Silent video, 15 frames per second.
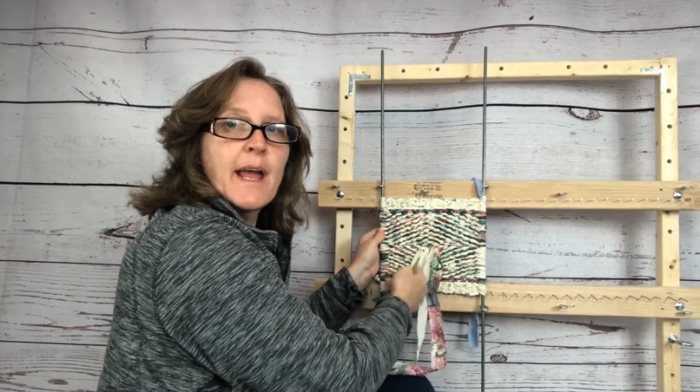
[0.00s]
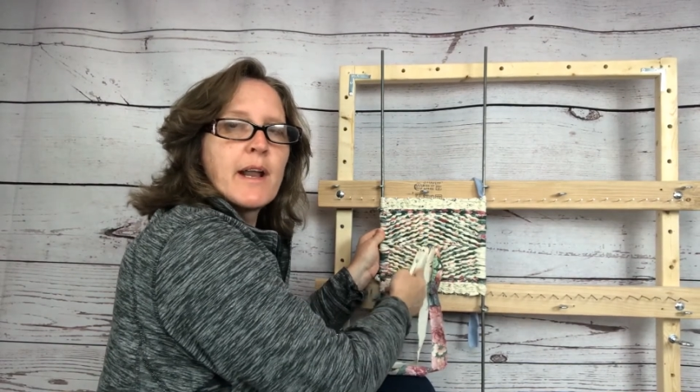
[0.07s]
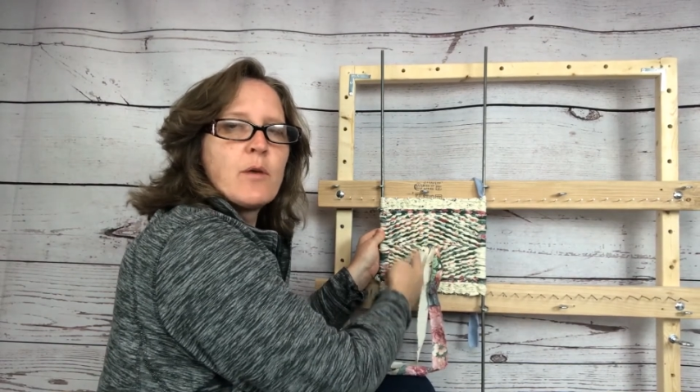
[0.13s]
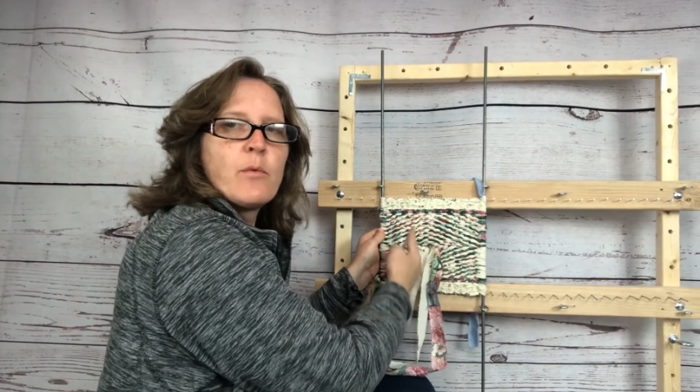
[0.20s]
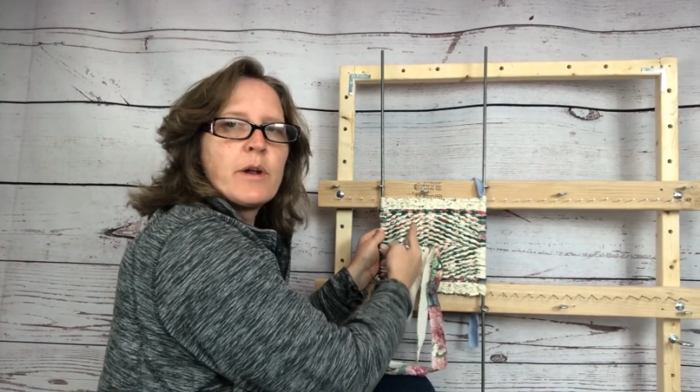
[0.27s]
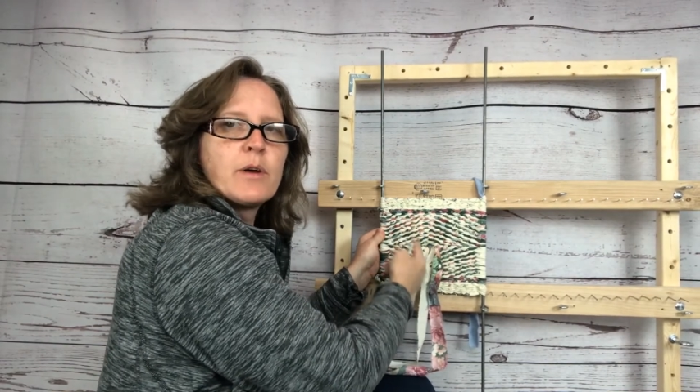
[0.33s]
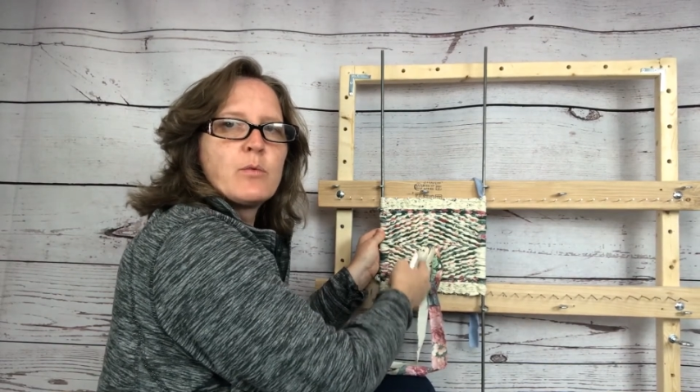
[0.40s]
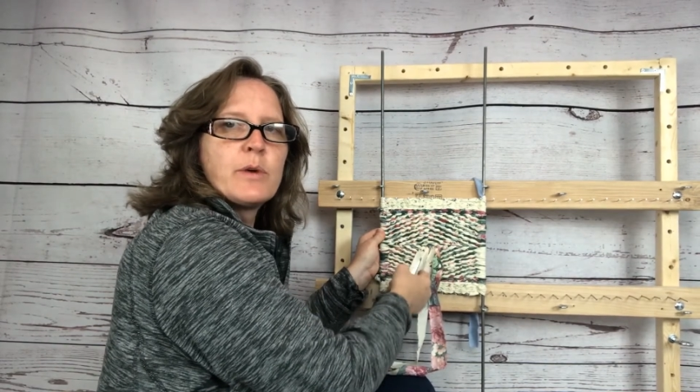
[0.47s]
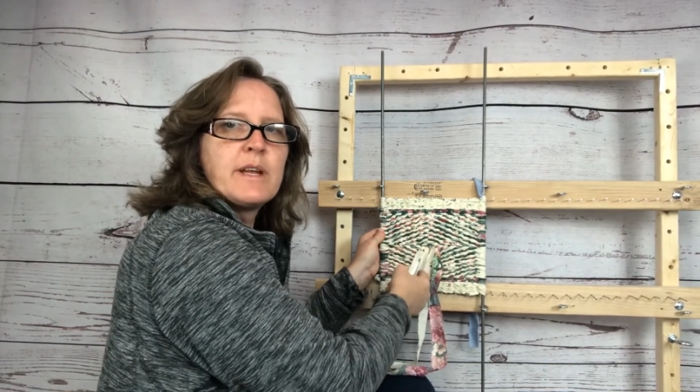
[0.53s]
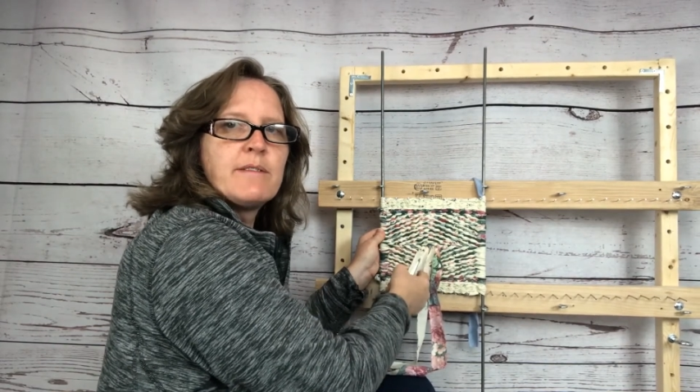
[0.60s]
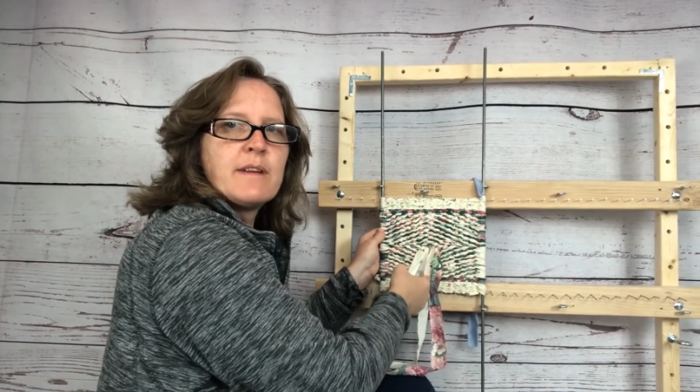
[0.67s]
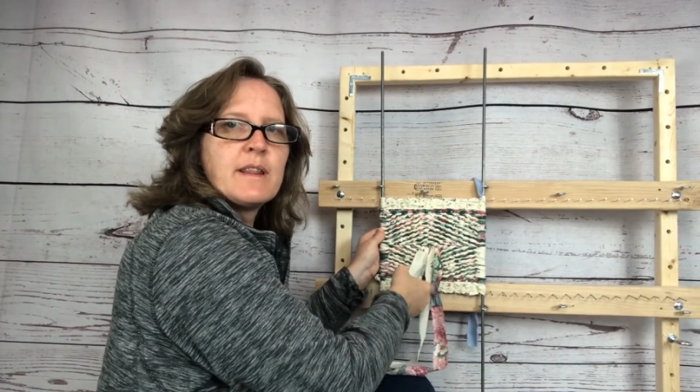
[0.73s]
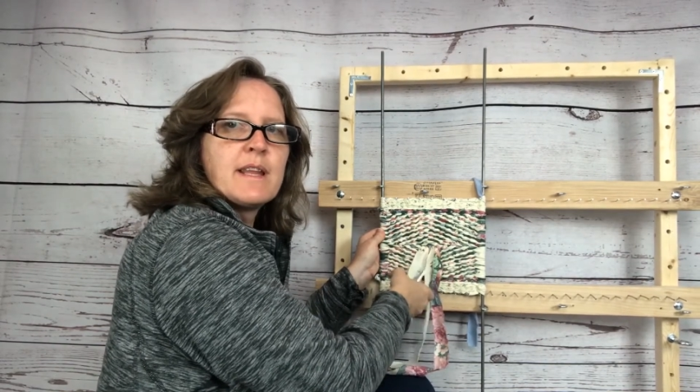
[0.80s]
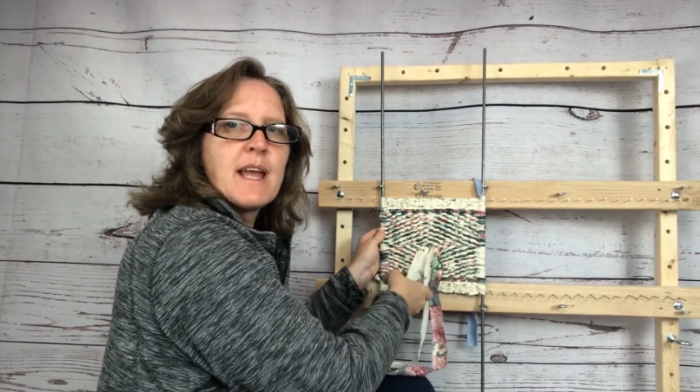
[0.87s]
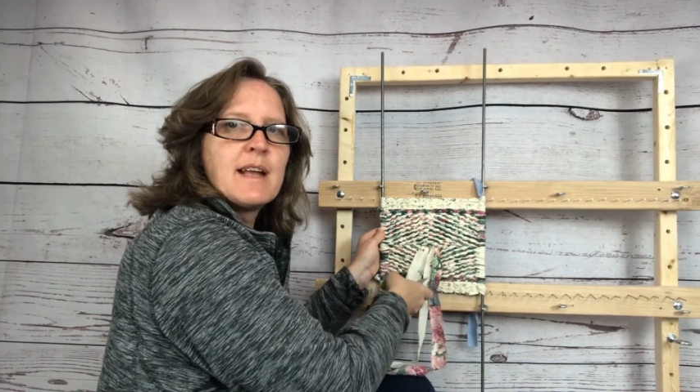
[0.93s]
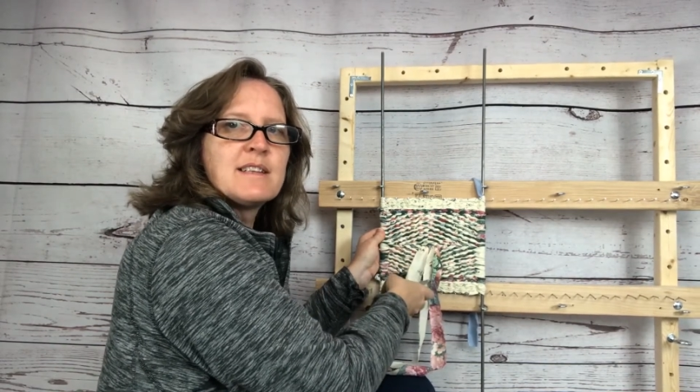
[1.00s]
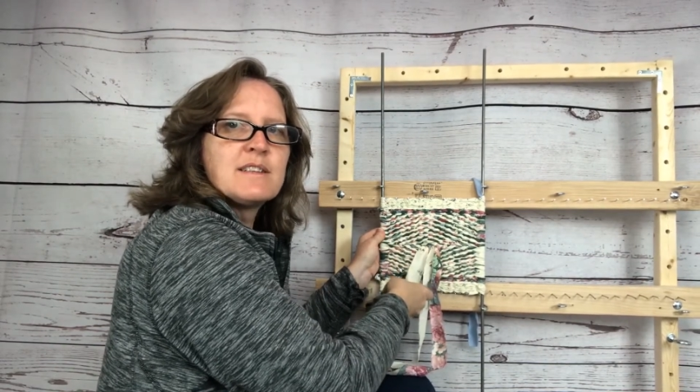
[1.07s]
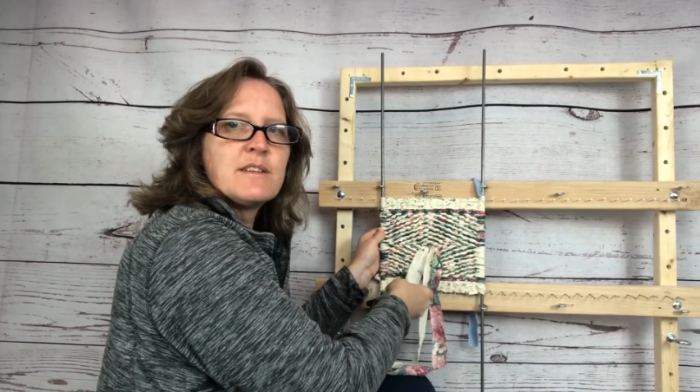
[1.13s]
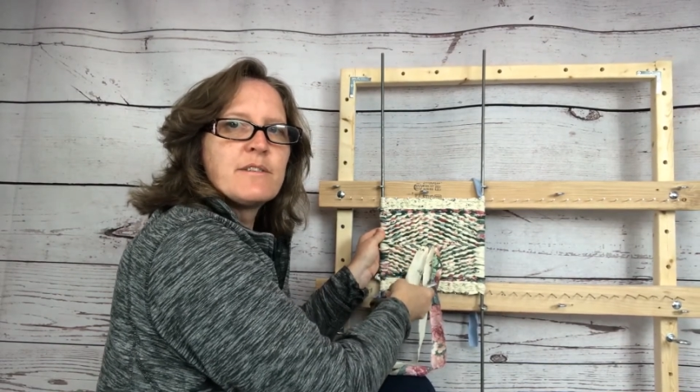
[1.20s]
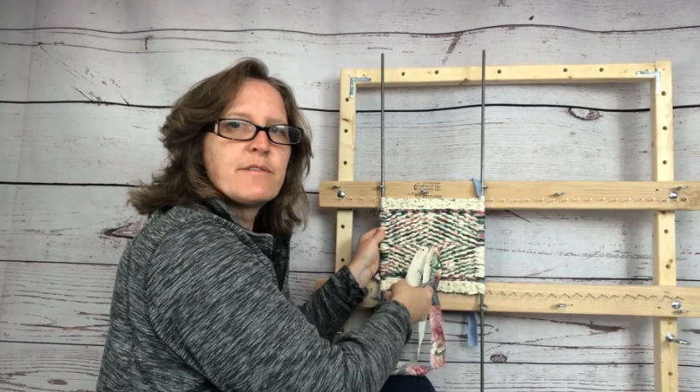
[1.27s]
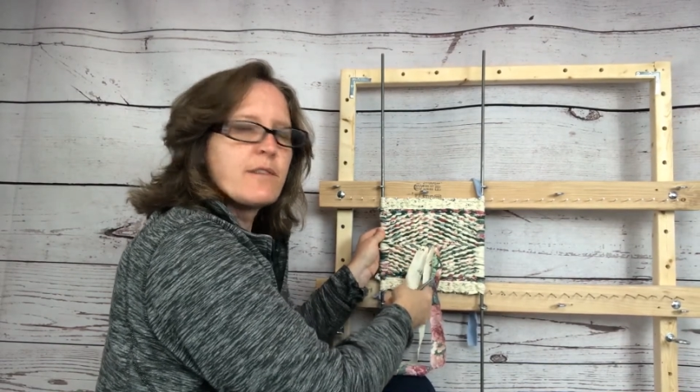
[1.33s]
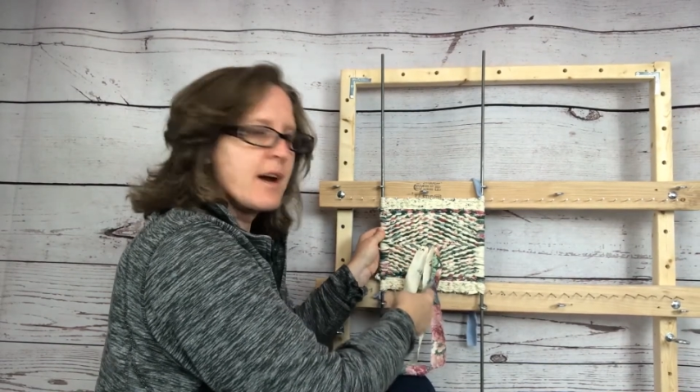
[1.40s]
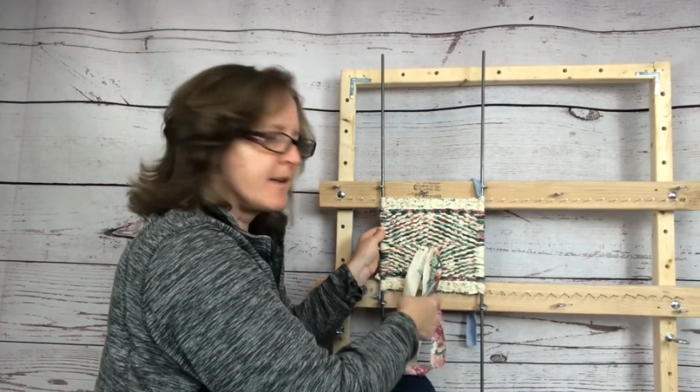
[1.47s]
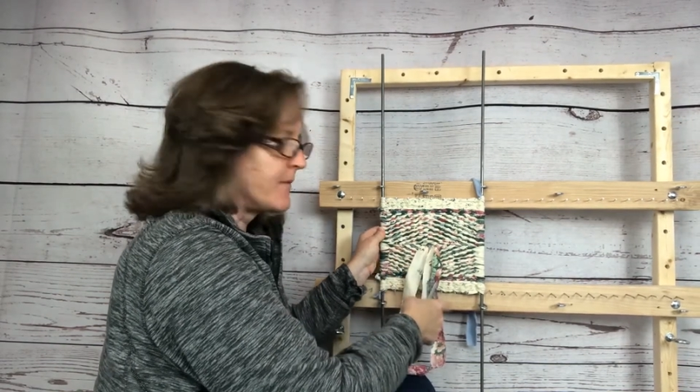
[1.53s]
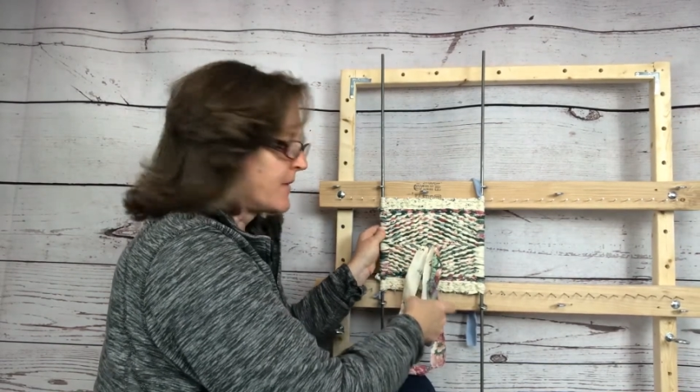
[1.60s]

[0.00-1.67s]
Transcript: I don't want to weave in the ends in the front.